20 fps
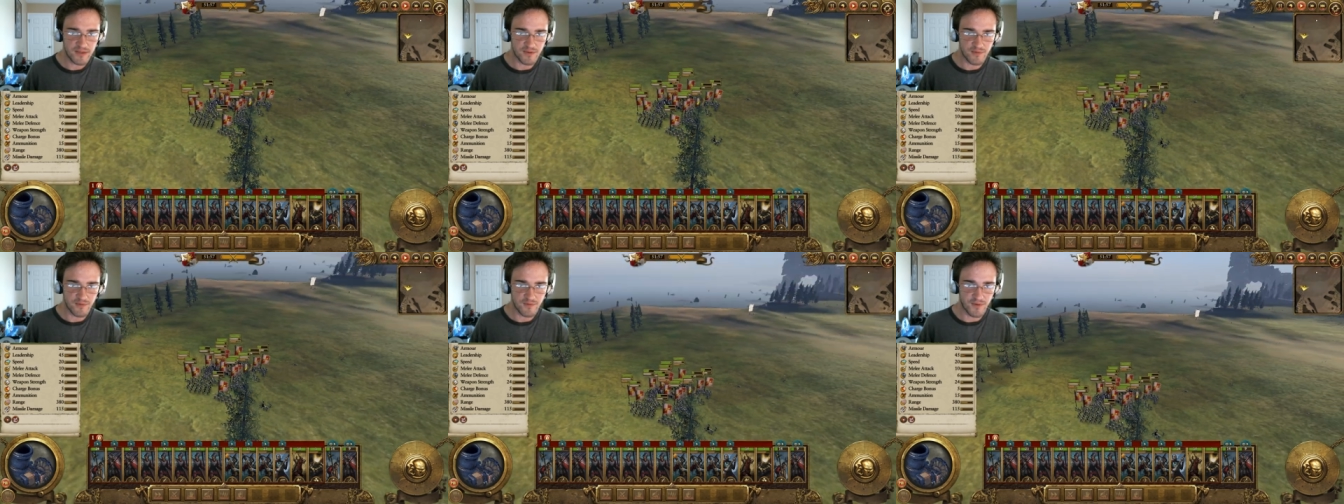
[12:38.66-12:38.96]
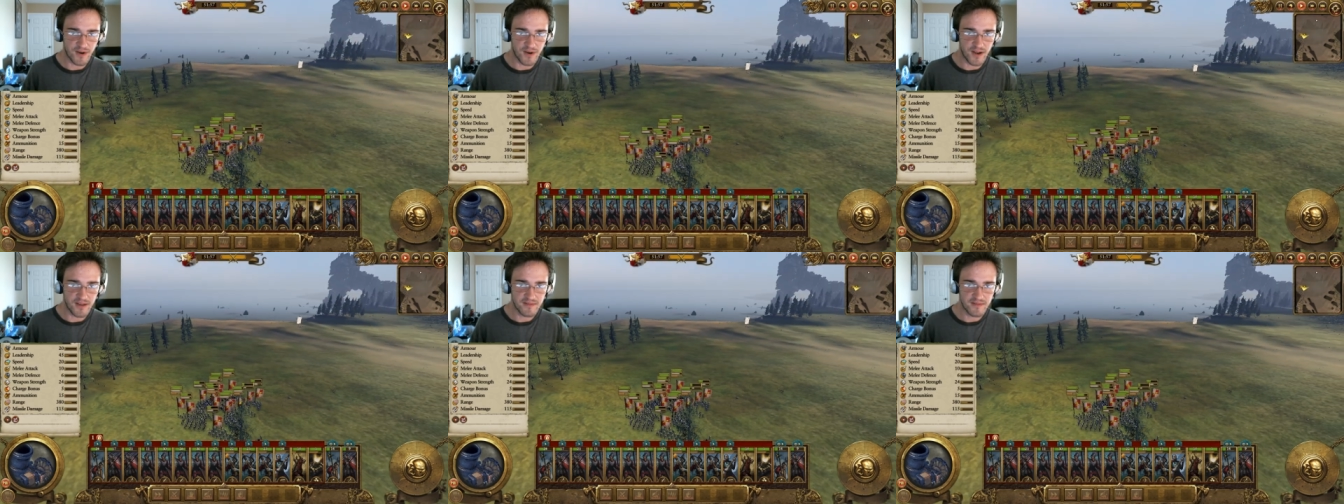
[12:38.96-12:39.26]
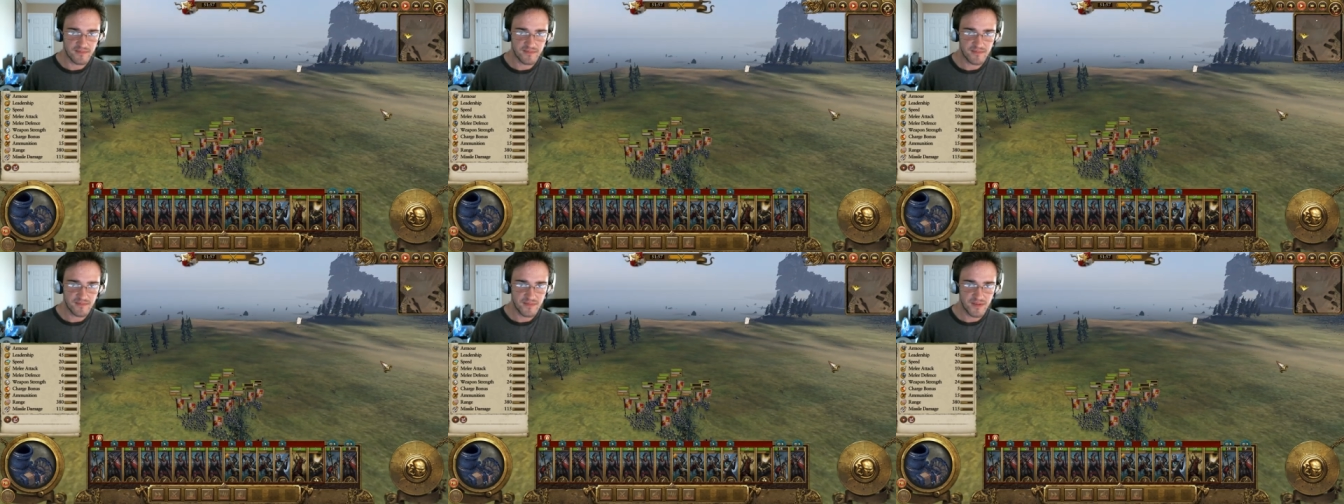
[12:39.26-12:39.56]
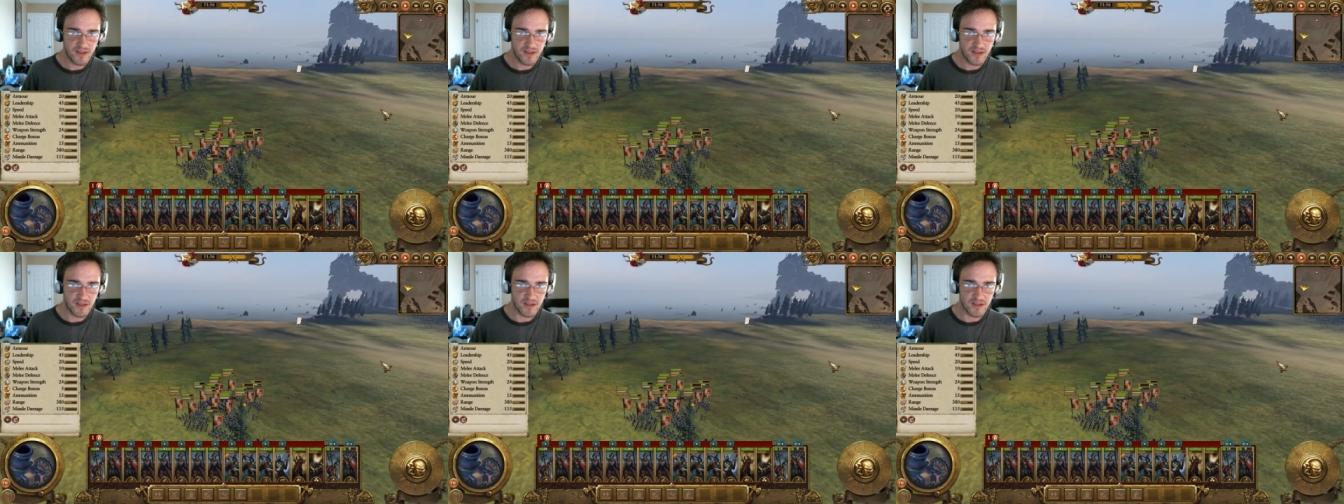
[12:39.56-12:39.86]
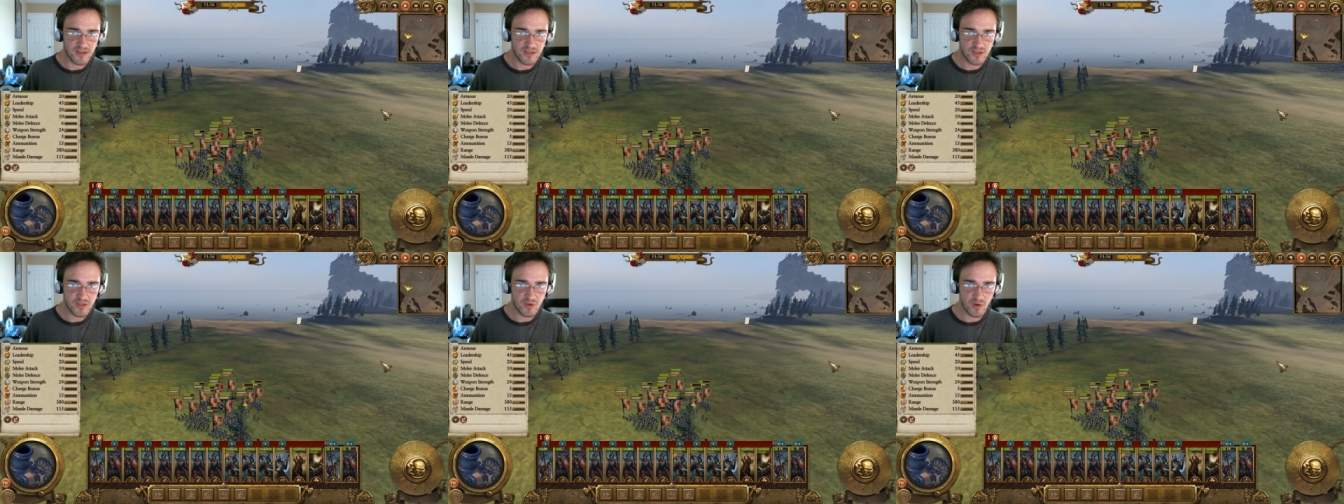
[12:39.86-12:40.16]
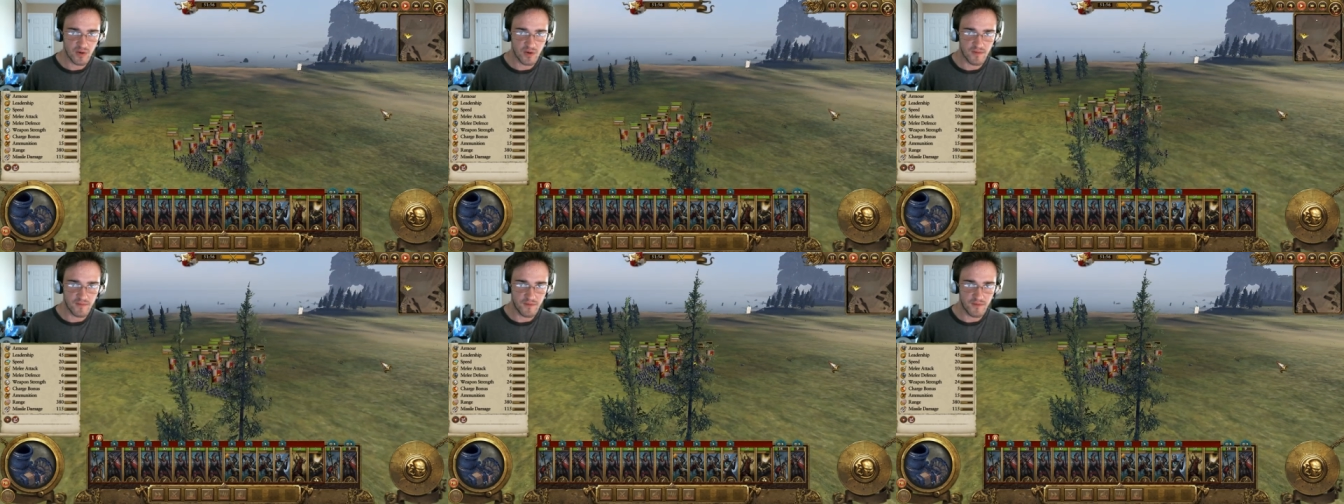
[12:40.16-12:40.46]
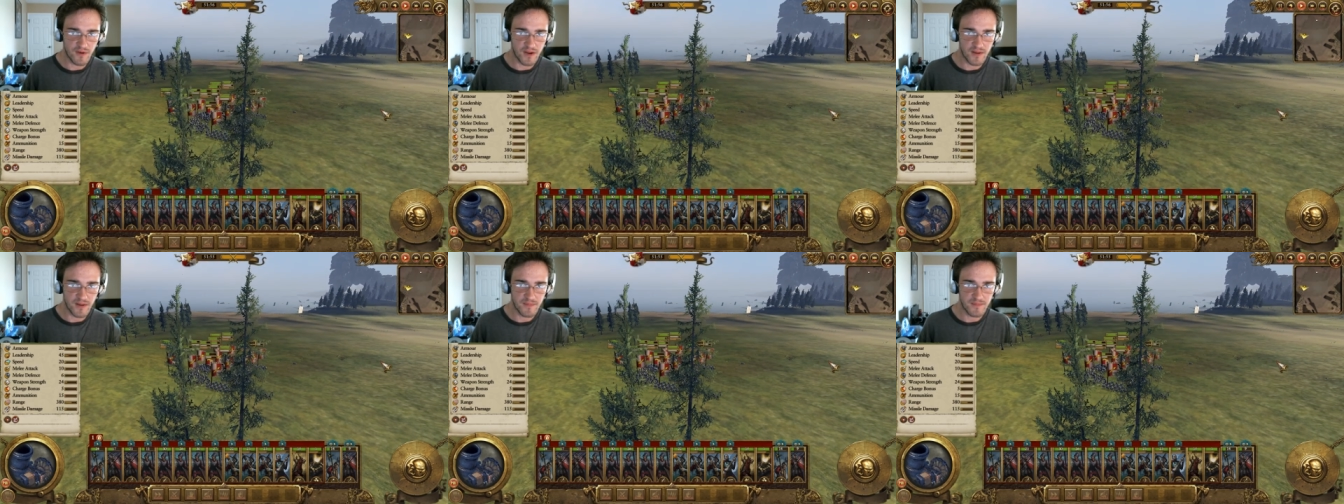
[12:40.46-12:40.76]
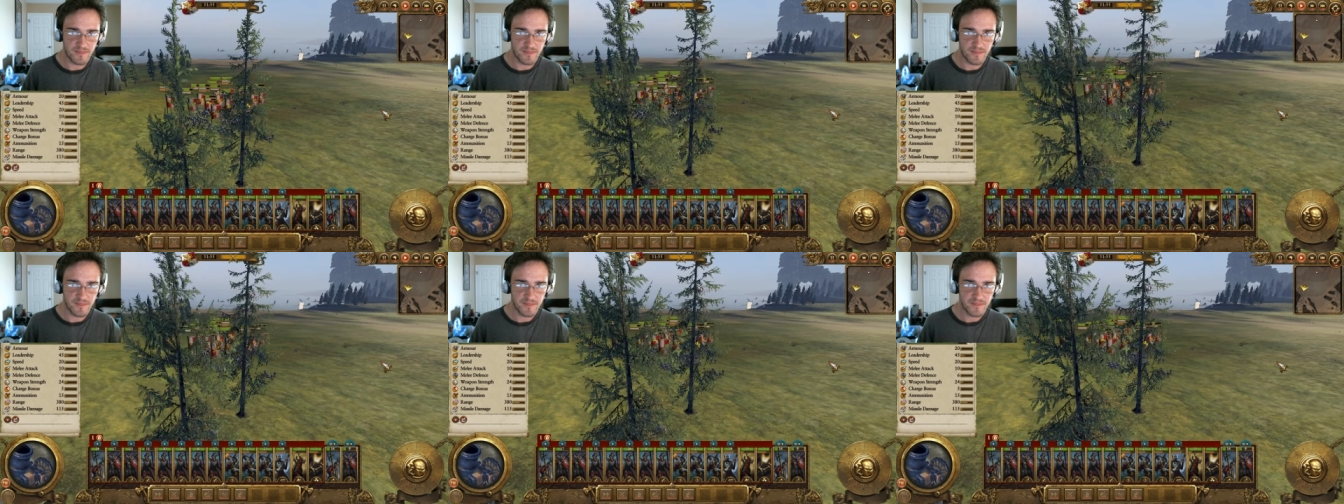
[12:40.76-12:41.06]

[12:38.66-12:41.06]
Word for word: Missile front. Oh, sword front.